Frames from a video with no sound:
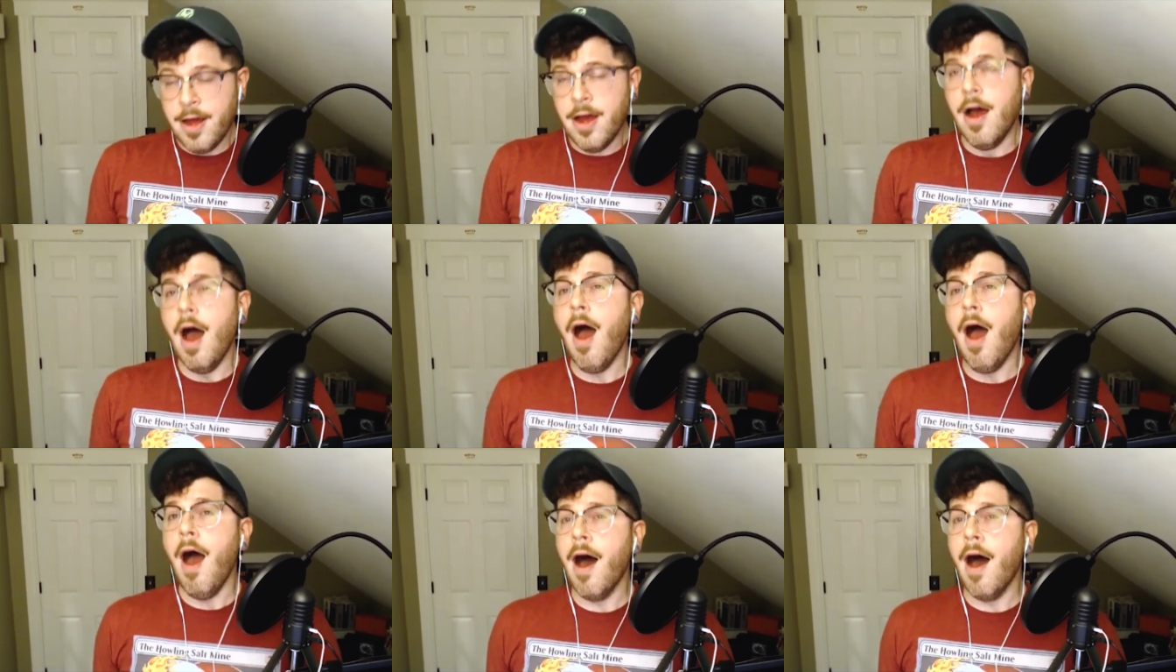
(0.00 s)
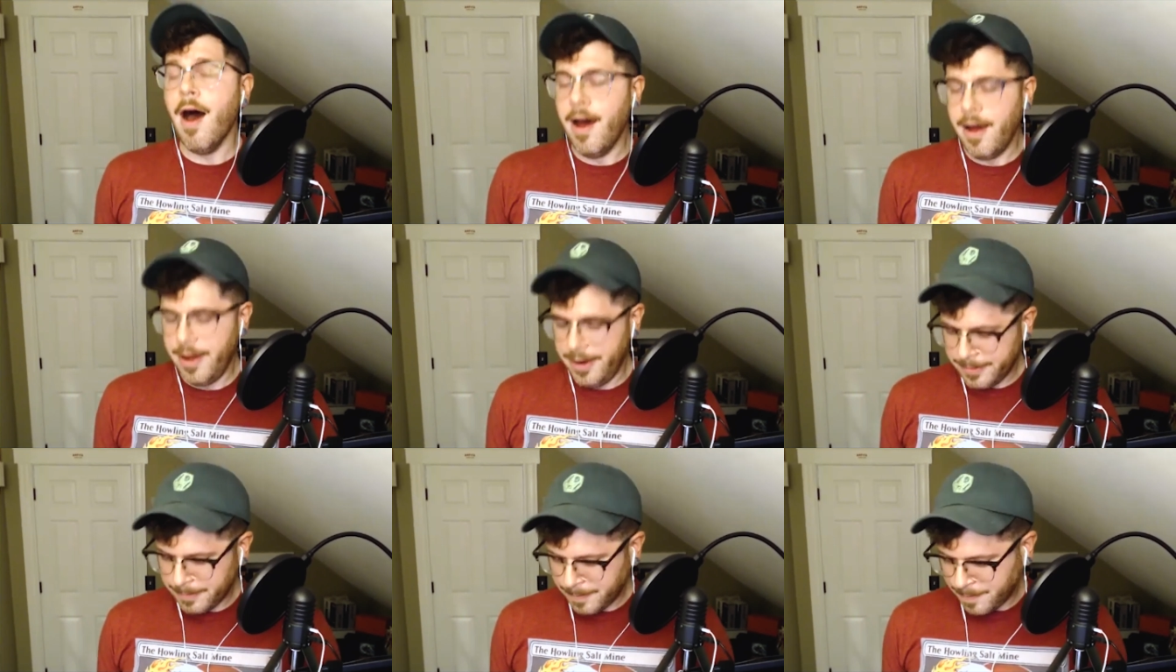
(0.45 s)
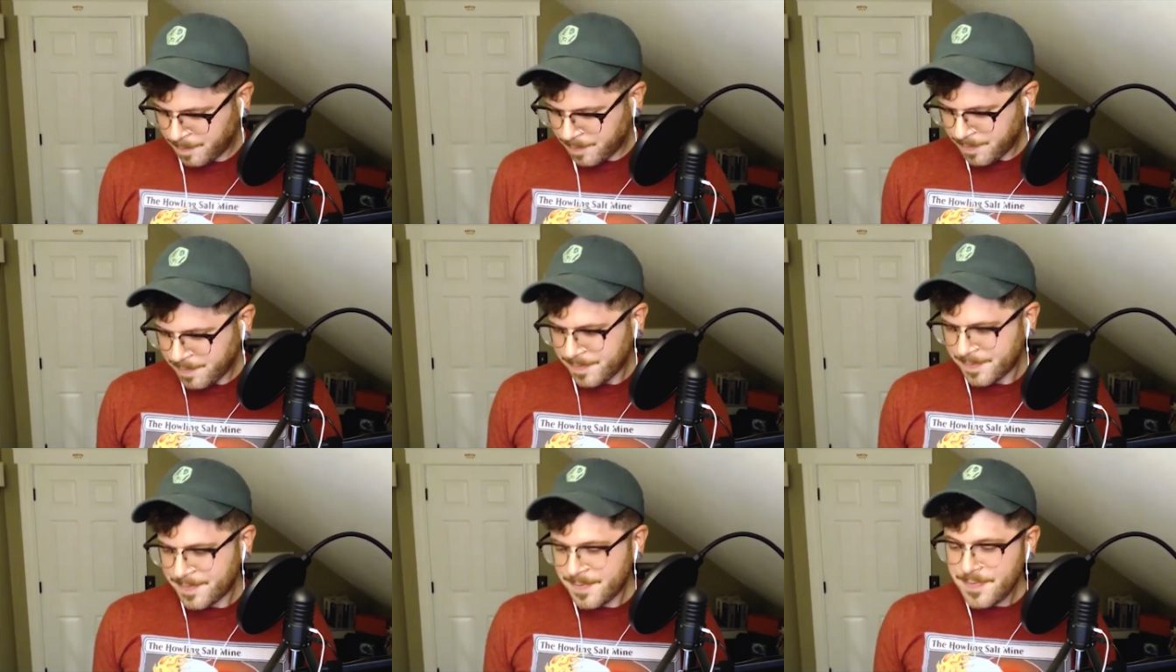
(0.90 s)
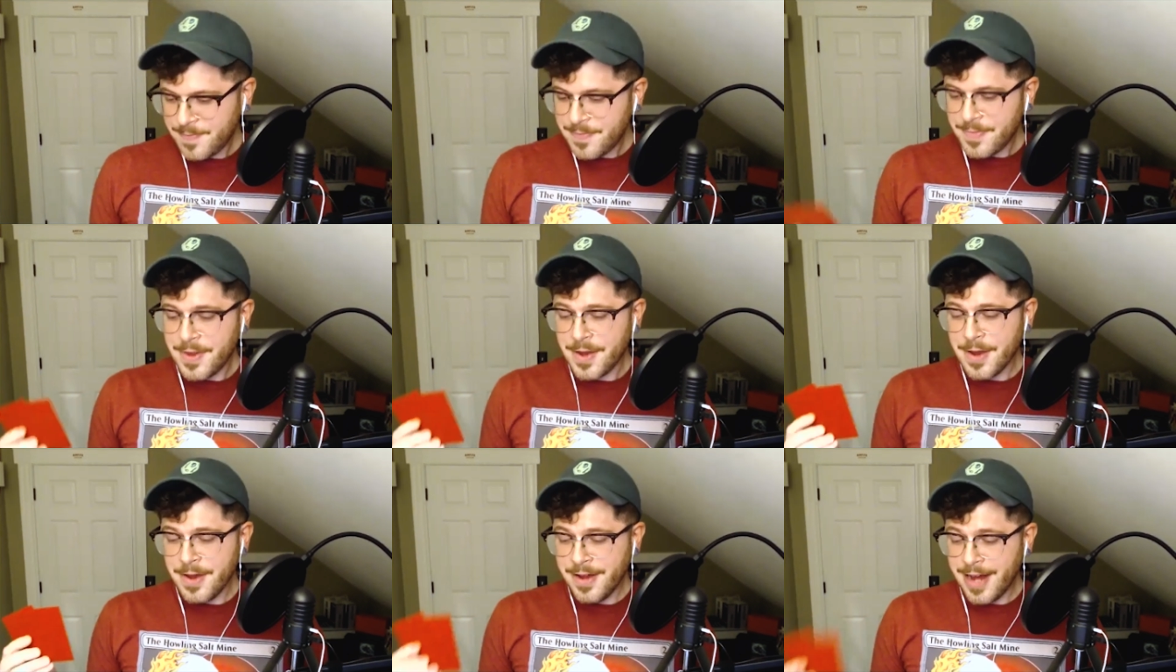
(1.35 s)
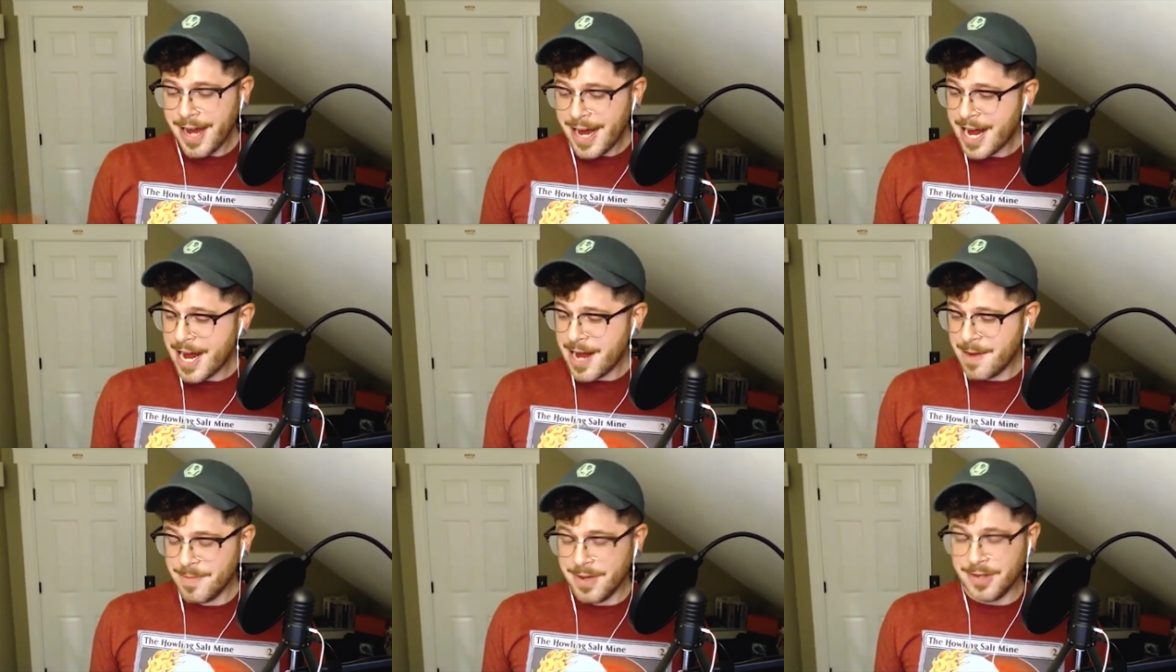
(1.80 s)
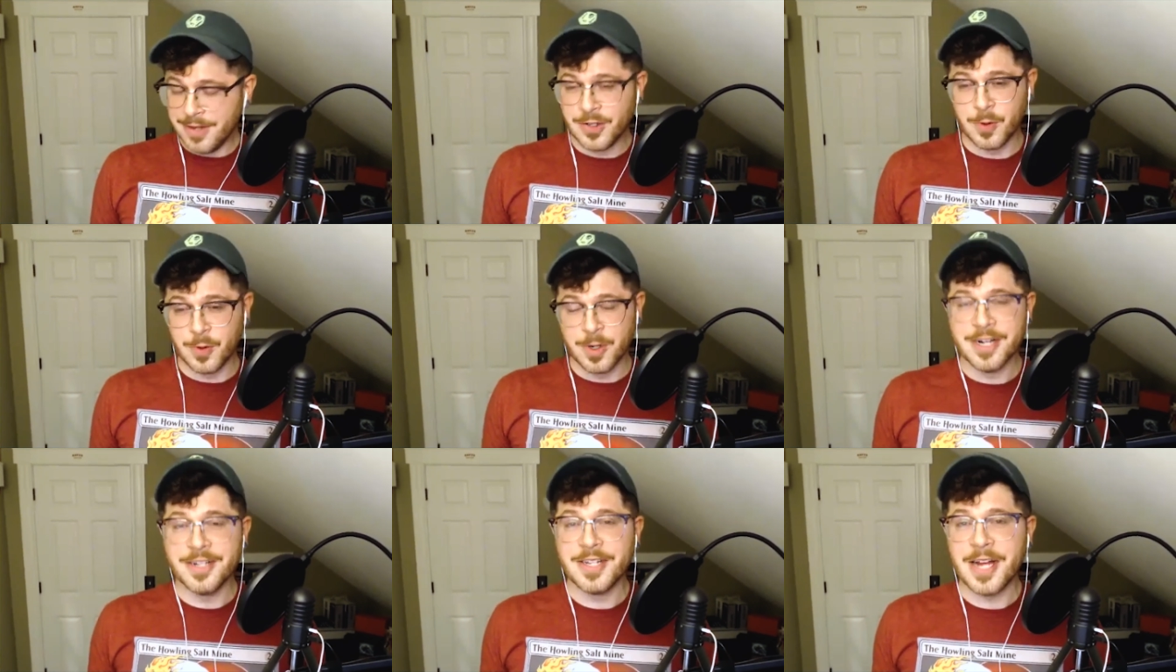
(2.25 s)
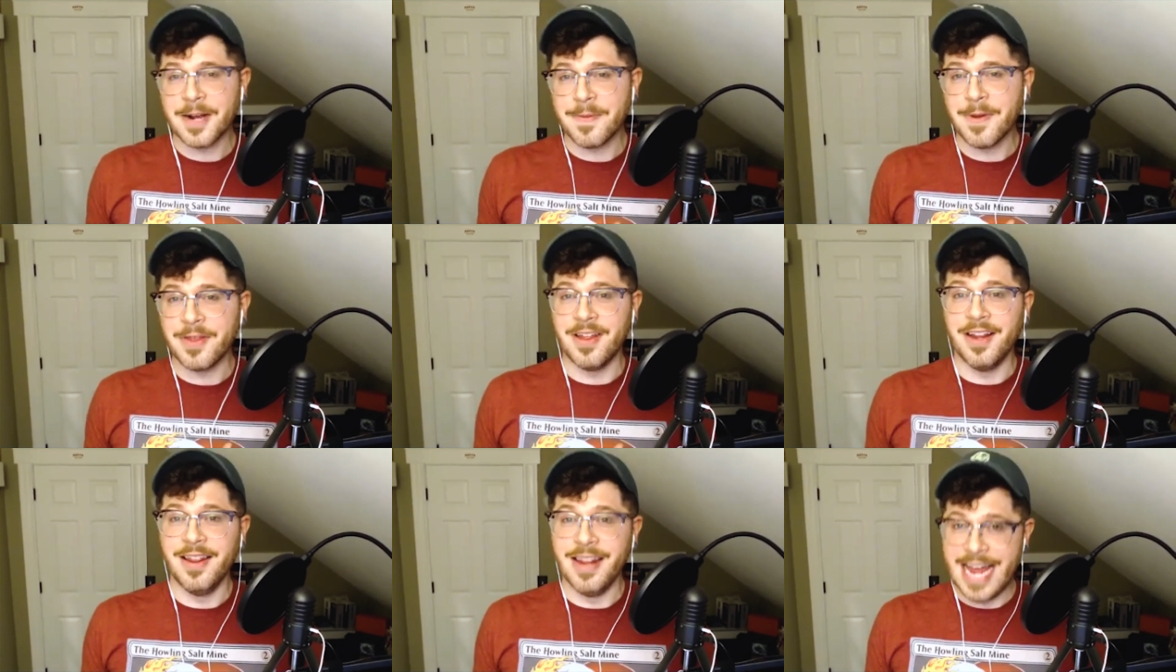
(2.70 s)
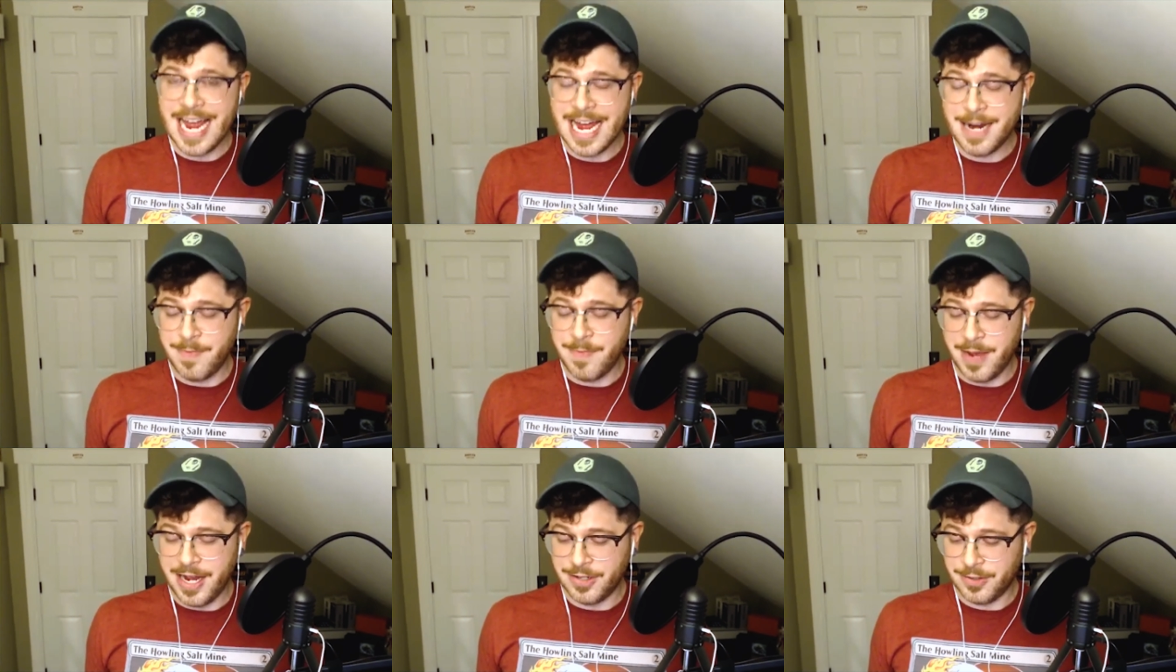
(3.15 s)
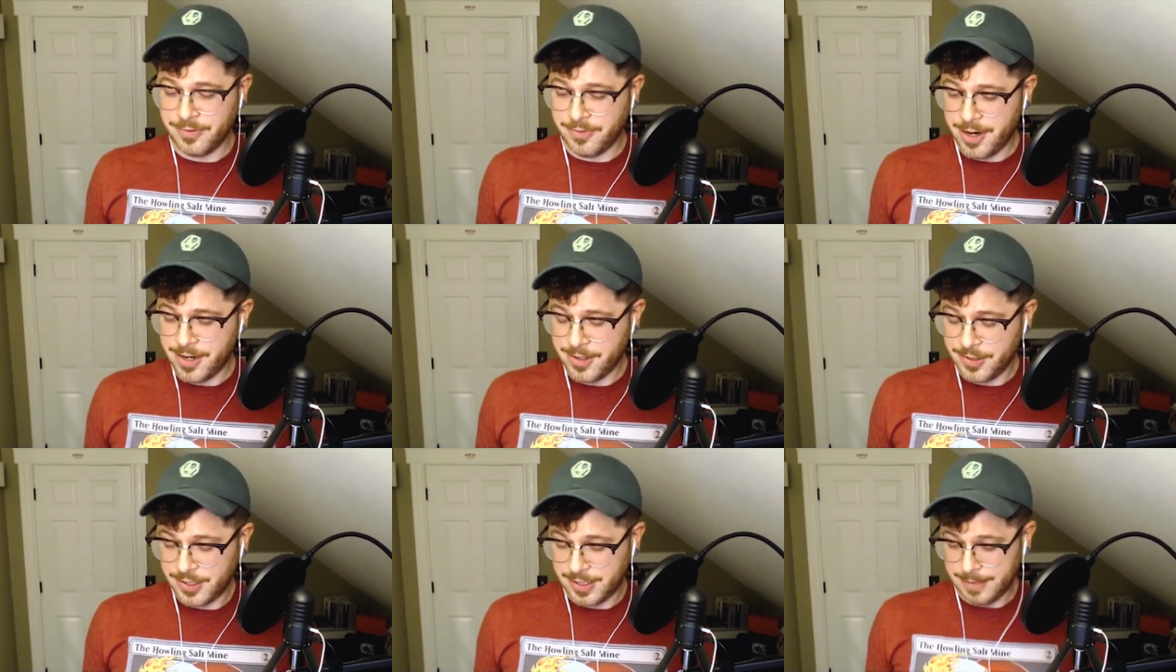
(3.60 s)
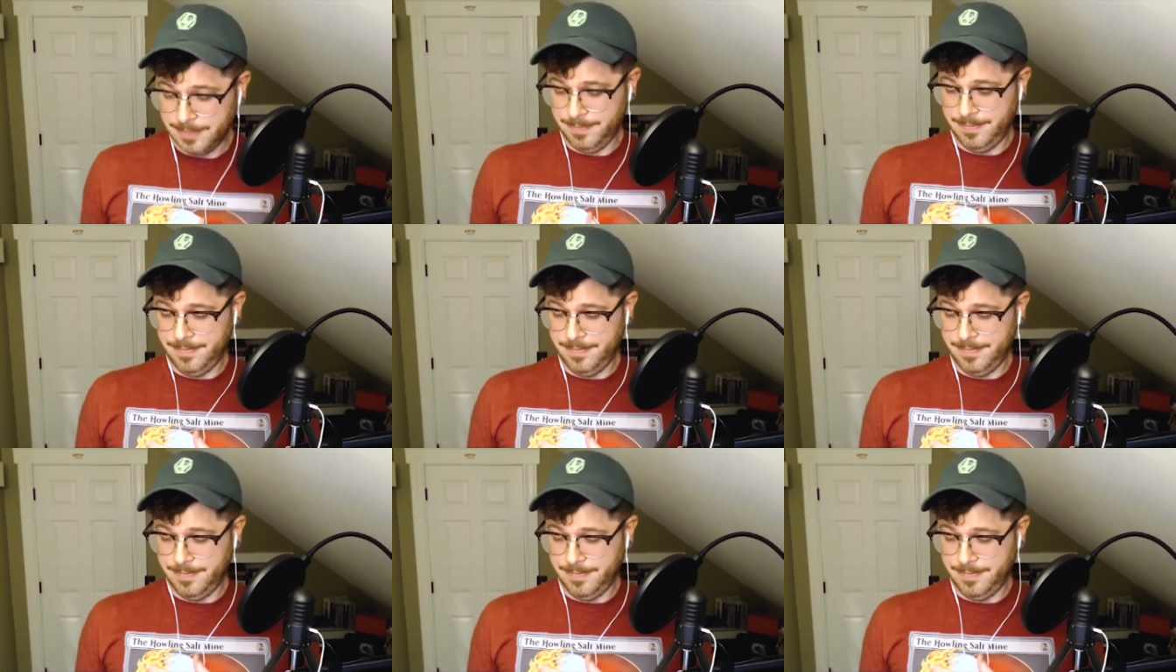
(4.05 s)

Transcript: So we're going to talk about the land base first.